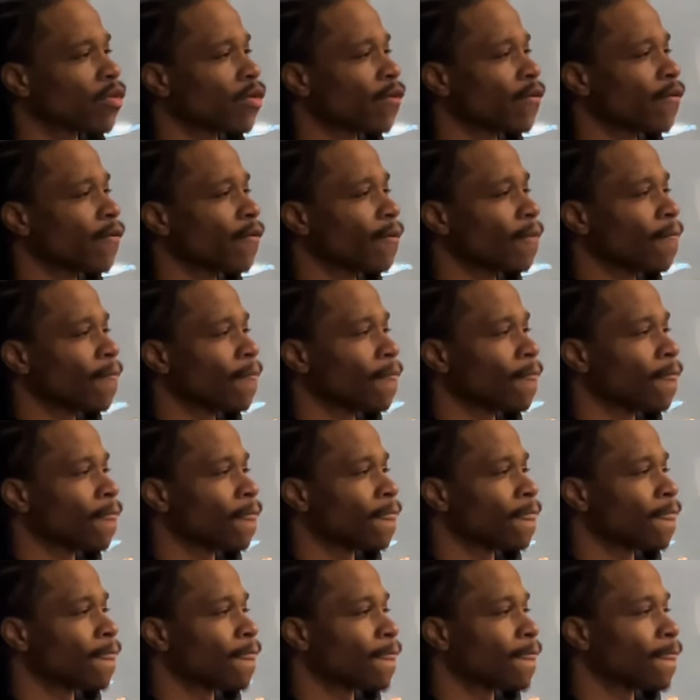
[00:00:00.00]

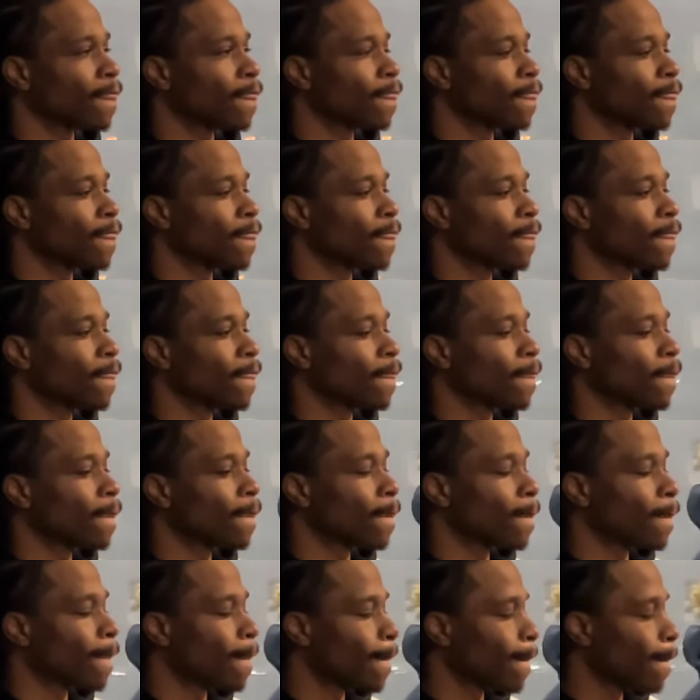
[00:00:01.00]

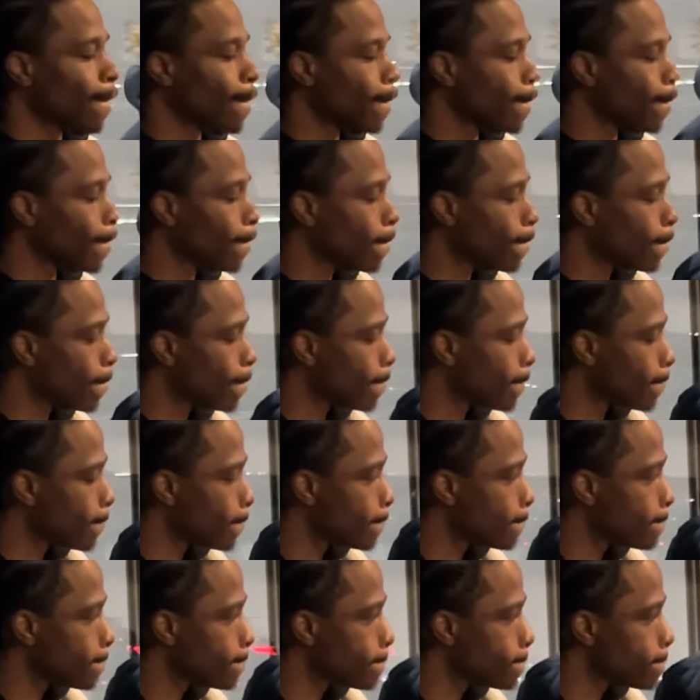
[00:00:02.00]

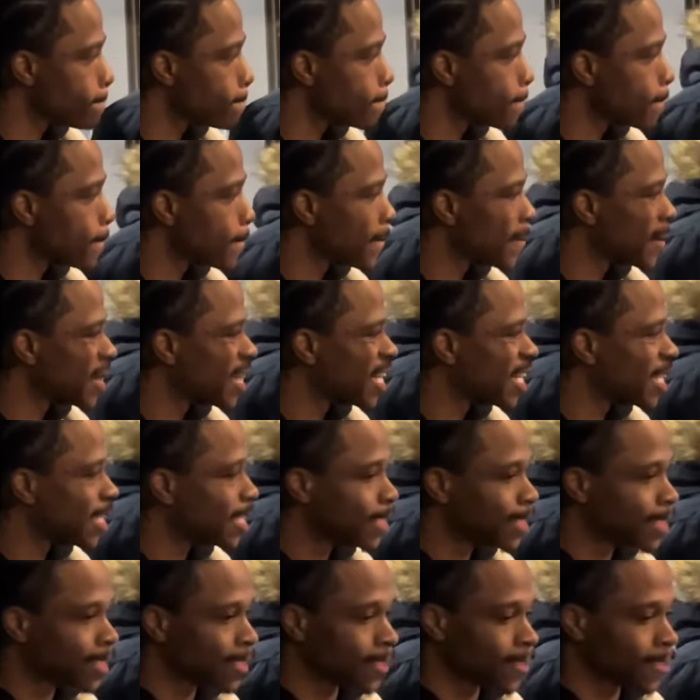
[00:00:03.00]

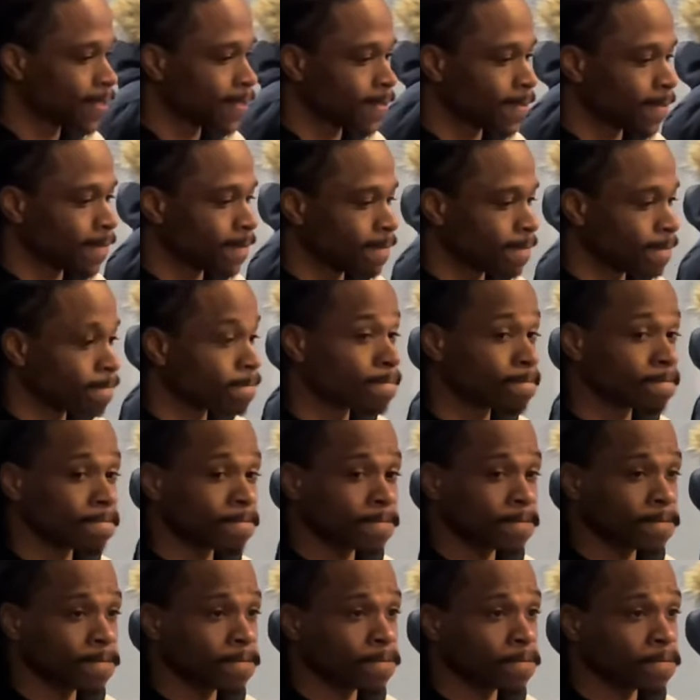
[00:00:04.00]

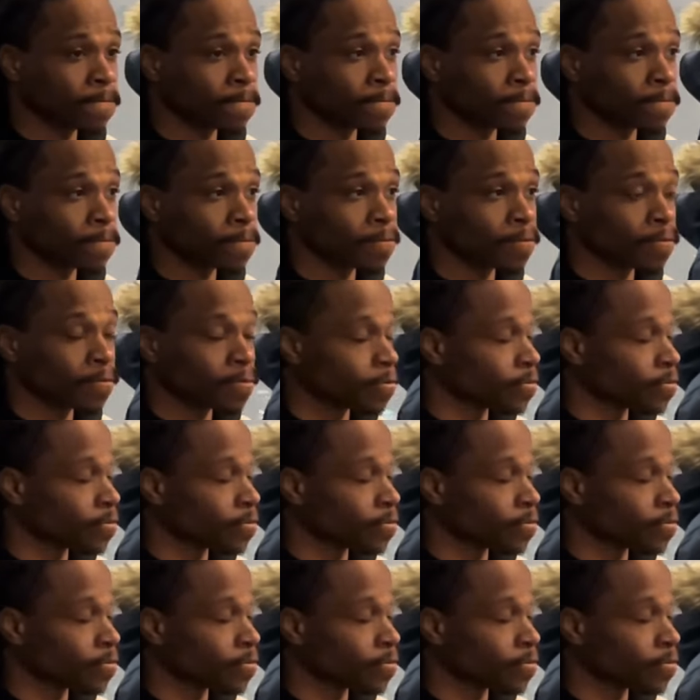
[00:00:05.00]
This person isn't speaking.